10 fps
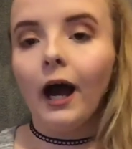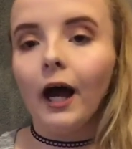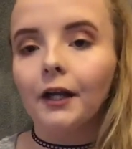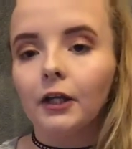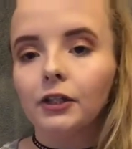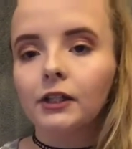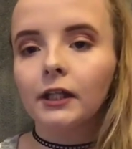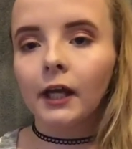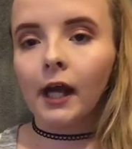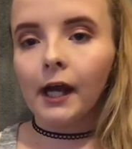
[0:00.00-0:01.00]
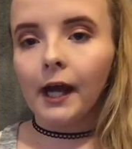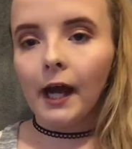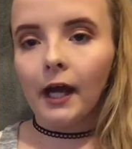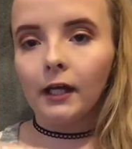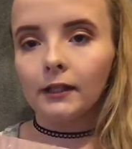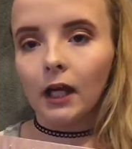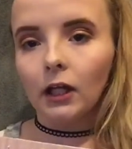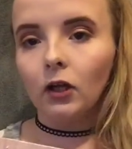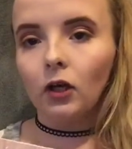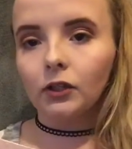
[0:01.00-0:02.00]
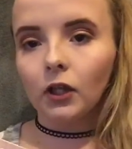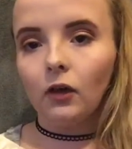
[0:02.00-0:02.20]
and I just think it has a lot